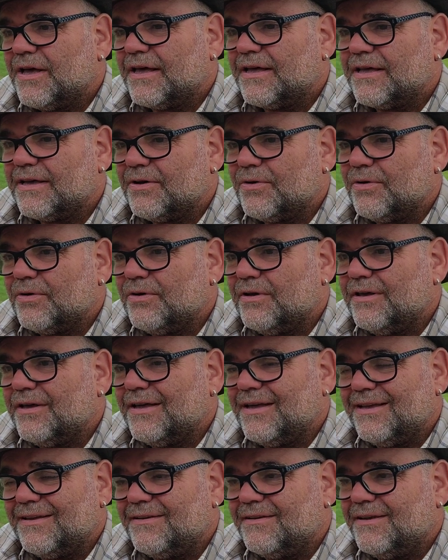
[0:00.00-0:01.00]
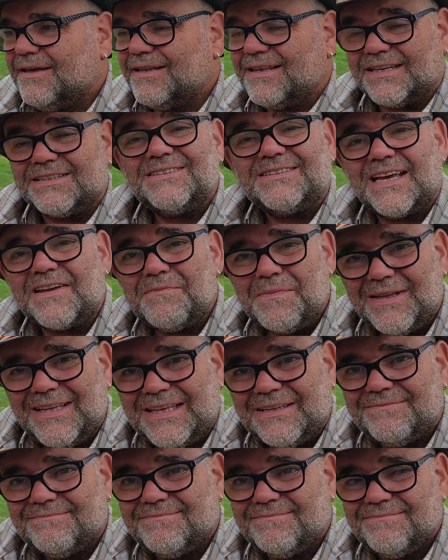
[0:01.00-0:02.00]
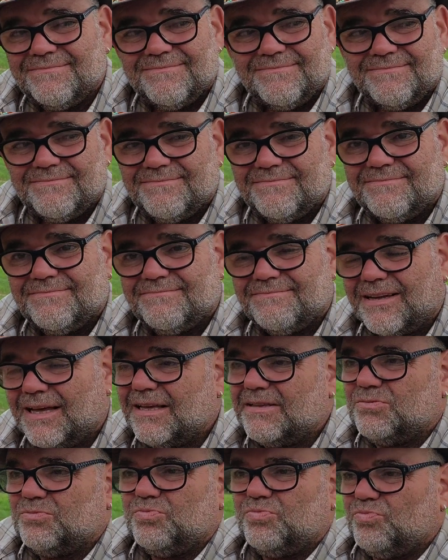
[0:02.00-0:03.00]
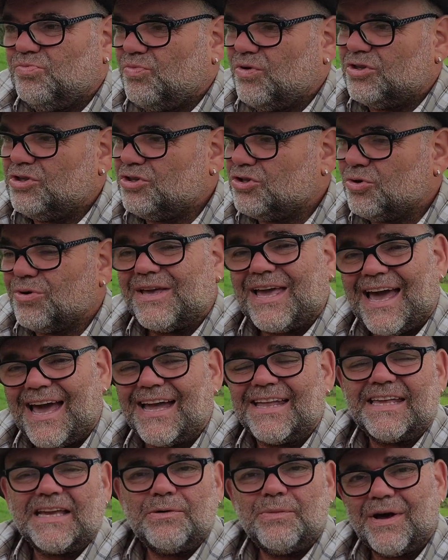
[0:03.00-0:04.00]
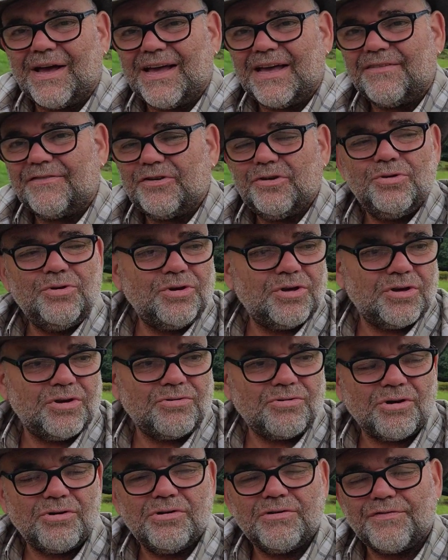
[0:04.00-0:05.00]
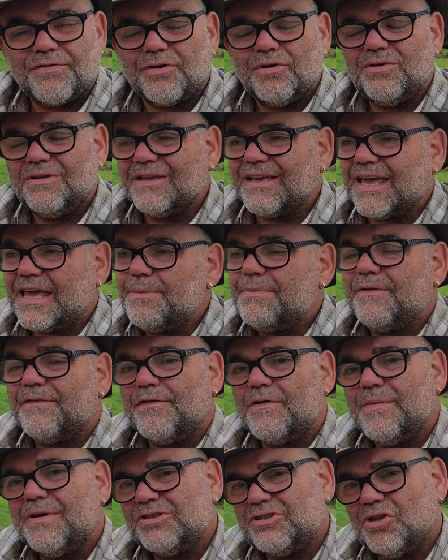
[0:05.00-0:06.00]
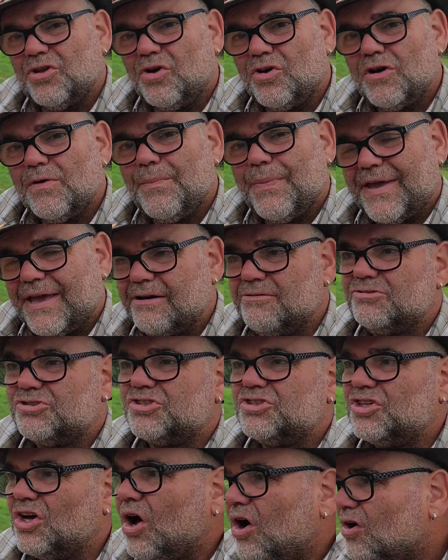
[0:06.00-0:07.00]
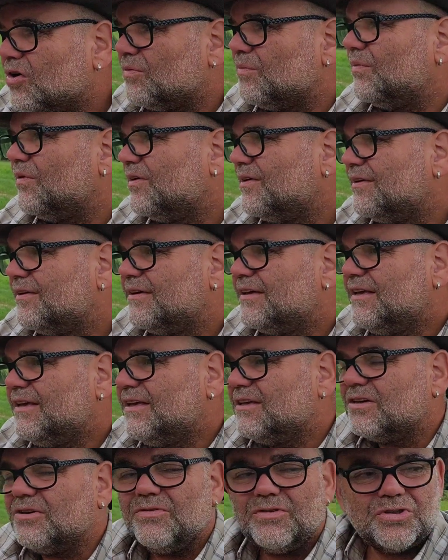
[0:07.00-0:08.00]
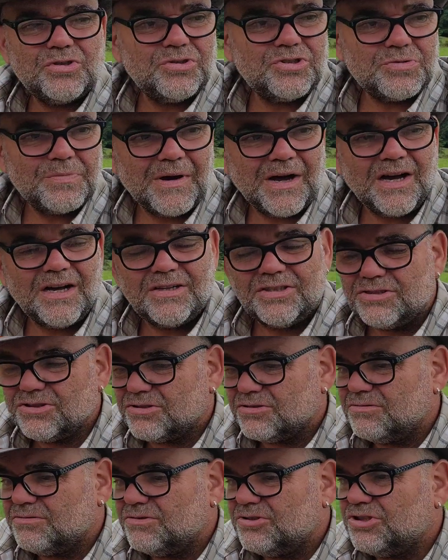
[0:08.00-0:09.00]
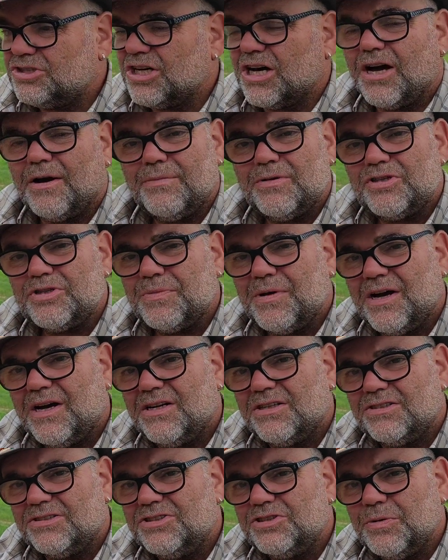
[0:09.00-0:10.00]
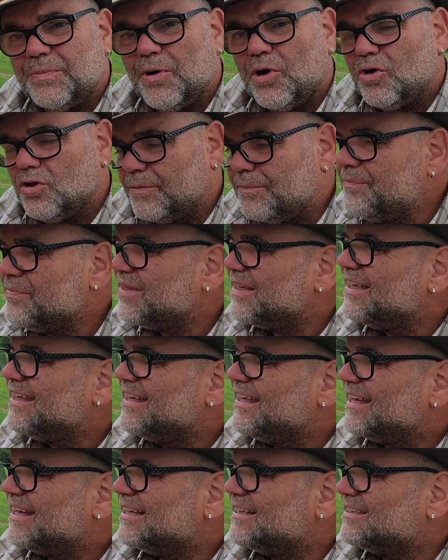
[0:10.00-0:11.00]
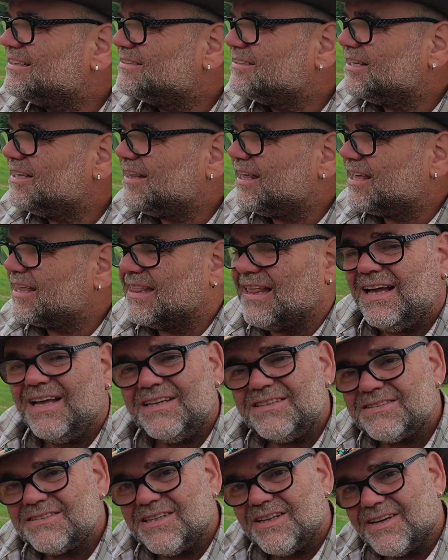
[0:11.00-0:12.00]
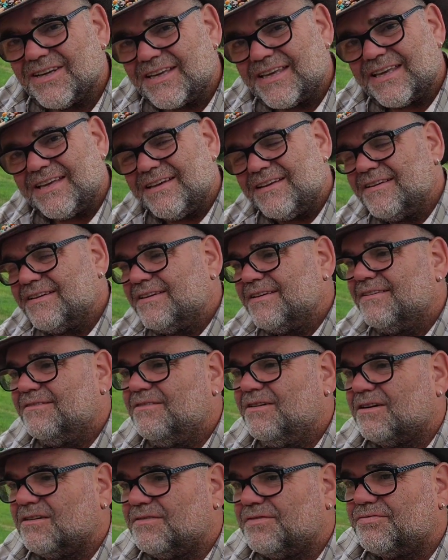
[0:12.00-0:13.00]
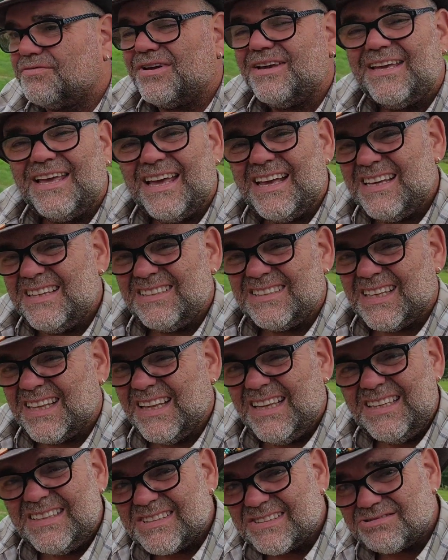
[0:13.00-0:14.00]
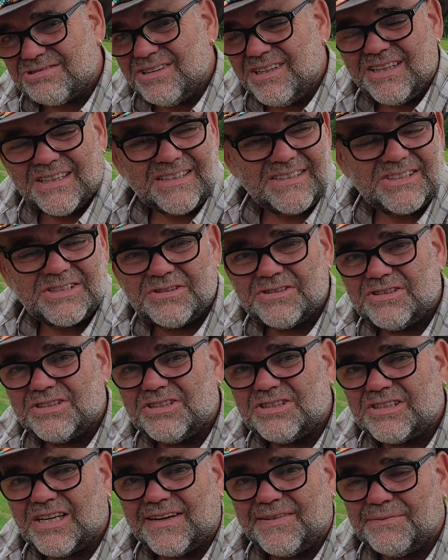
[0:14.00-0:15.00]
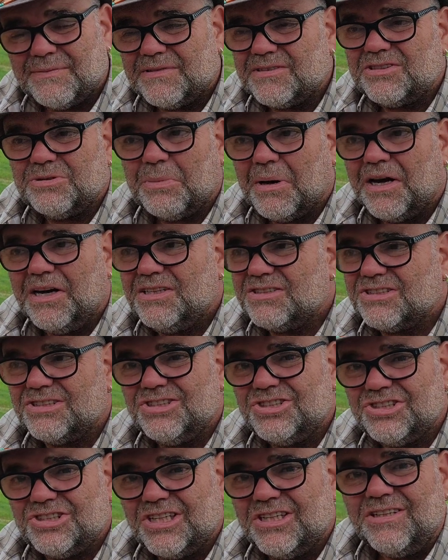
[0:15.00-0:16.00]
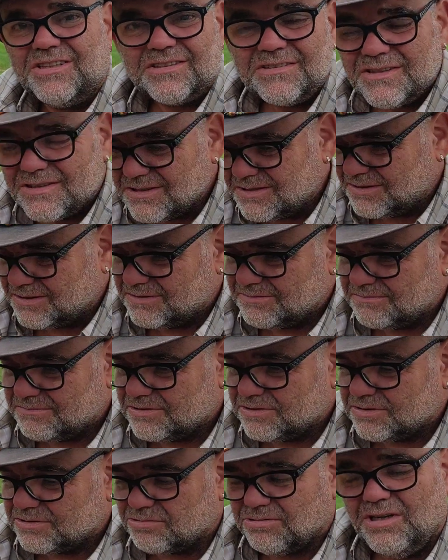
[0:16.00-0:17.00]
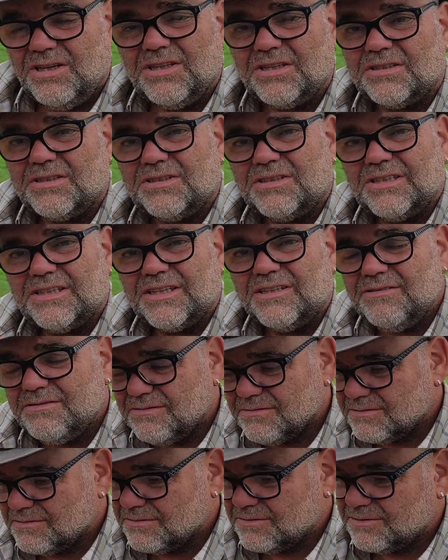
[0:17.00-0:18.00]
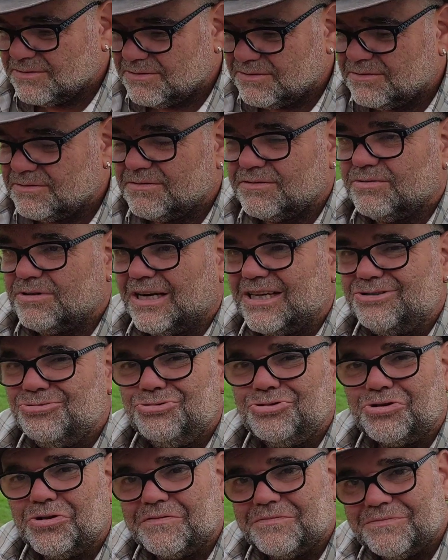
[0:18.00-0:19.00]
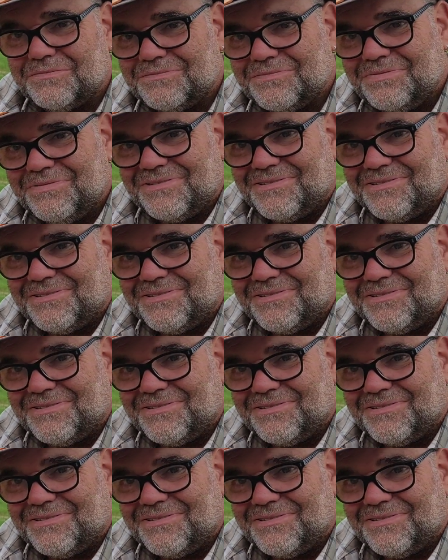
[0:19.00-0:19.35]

uh, it, it does save money. And when you do canning and what have you, you can grow your food and keep it for much longer periods of time. You know, you do tomatoes and you jar up your tomatoes, you bottle them, and uh, they can last like uh, oh, three years at least, really. Just just tomatoes in a jar. It's great, you know hundreds of them.